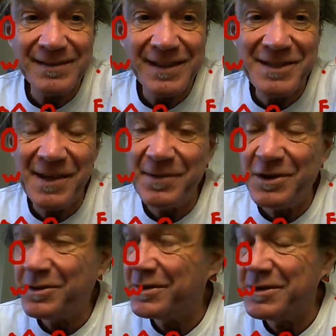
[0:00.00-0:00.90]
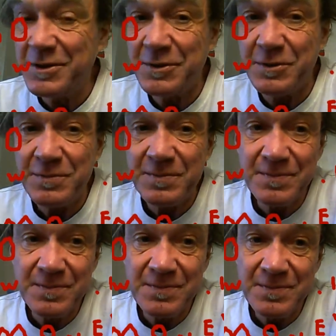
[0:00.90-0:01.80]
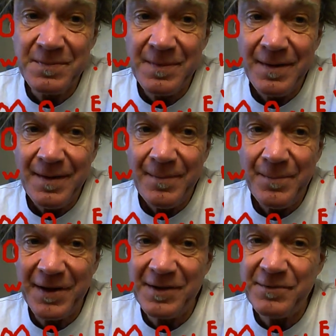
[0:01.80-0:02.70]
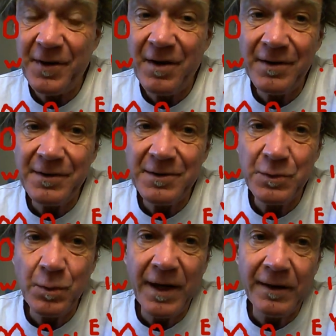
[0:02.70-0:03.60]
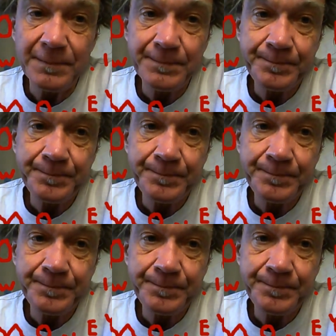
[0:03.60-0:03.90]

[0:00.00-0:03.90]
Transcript: It's something you can do, but it's very hard to do well.